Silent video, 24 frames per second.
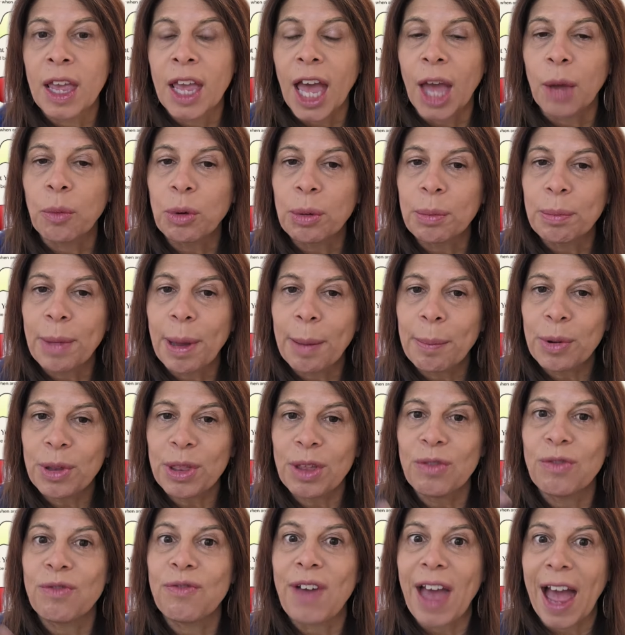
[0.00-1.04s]
And remember,
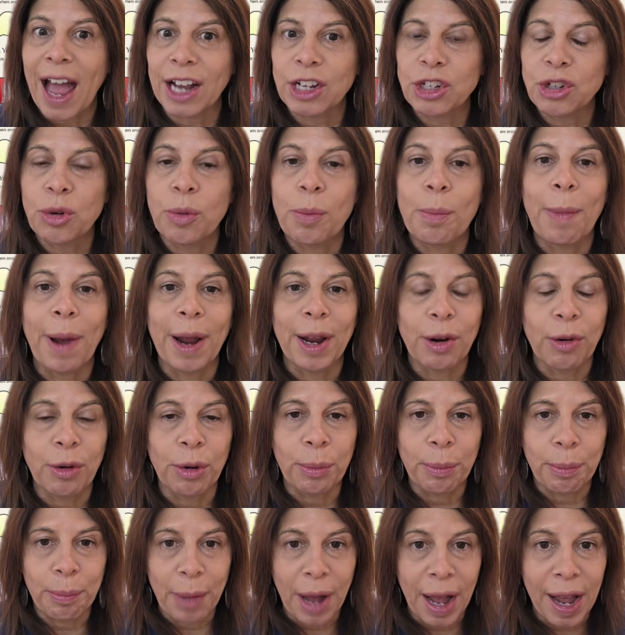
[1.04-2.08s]
the vaginal
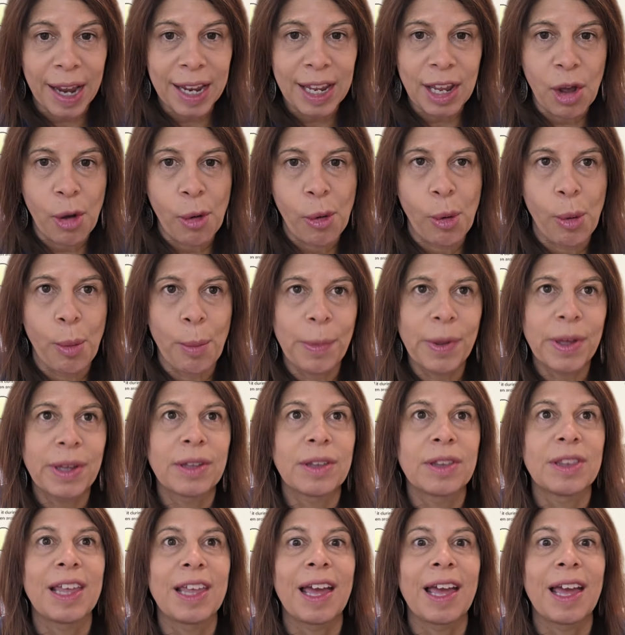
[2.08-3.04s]
microbiome,